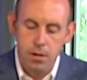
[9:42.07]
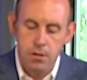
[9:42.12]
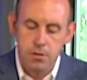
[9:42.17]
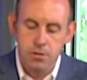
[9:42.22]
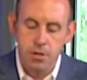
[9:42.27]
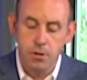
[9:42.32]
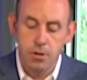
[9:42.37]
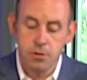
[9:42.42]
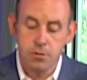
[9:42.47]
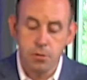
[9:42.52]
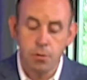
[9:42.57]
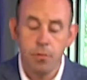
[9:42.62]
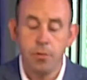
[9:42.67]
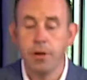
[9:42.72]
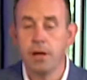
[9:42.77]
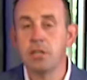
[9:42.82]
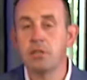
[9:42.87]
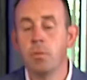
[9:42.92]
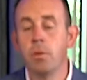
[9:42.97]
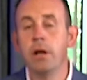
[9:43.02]
So the
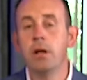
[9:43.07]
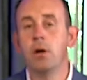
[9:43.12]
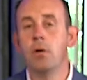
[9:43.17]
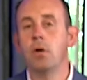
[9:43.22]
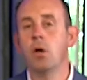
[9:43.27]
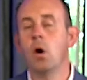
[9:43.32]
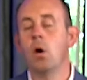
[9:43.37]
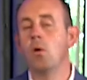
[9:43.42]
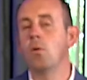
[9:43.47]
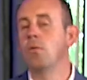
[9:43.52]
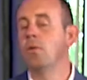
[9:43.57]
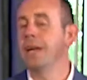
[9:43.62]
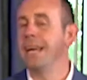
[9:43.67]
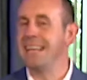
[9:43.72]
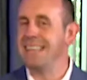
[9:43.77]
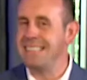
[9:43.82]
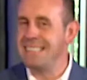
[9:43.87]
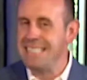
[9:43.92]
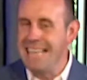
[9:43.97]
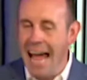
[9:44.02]
truth is, we don't know
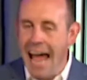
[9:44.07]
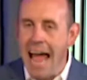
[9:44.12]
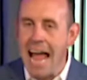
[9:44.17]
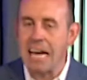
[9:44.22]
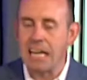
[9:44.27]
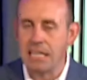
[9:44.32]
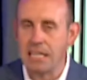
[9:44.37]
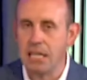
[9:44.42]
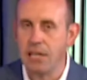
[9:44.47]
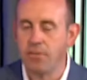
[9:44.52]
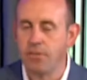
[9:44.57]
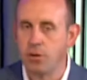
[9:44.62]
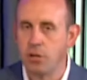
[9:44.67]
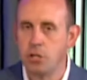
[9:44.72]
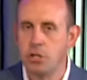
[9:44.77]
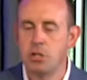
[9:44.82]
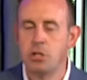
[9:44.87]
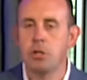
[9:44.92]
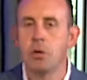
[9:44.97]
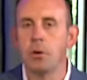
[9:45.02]
exactly for
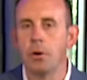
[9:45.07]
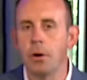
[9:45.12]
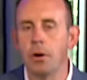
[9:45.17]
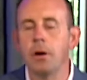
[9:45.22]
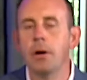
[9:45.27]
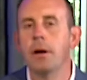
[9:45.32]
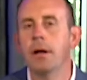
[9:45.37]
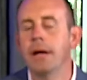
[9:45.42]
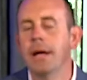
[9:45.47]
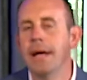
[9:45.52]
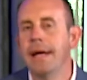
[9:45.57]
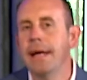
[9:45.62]
sure